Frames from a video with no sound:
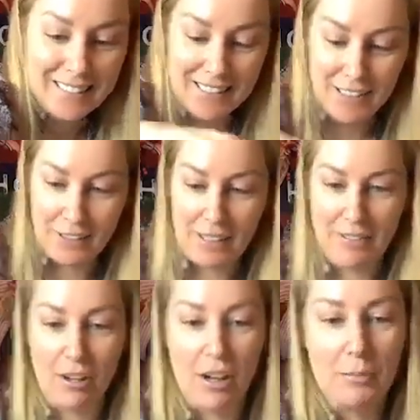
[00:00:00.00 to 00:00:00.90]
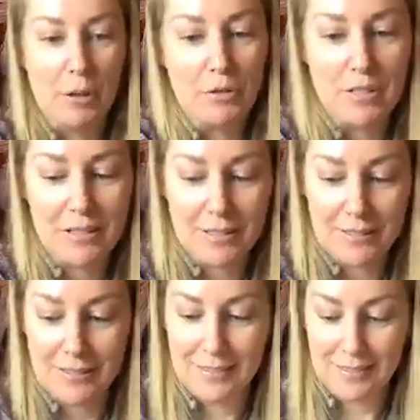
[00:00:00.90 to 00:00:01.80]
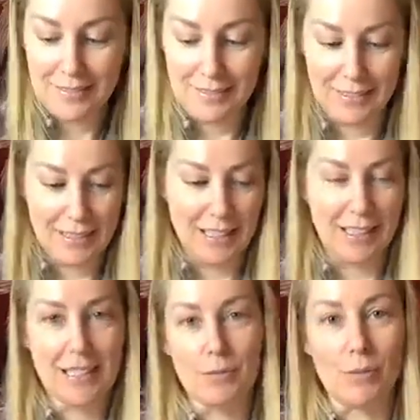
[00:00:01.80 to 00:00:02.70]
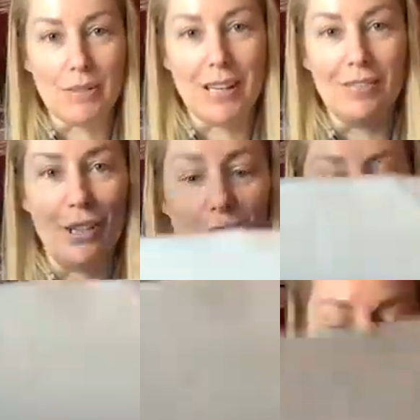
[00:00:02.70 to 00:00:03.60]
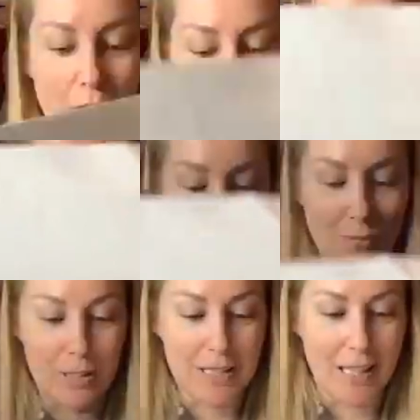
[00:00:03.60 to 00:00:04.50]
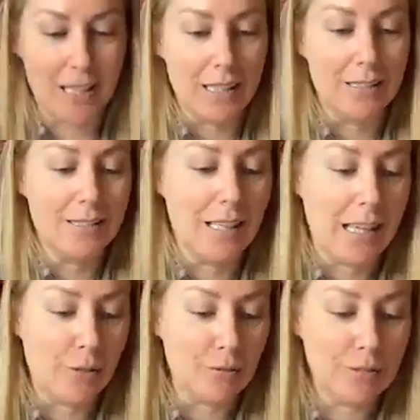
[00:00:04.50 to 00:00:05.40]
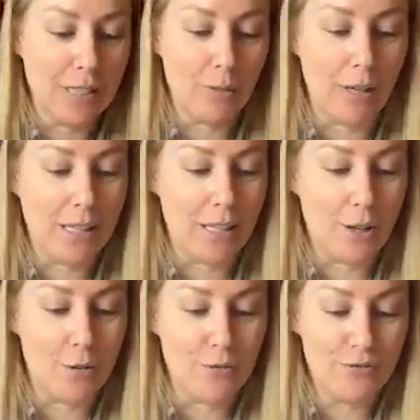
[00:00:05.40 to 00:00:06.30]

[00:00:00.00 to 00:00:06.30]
Okay, almost. This won't take very long once I get it down and ready to go.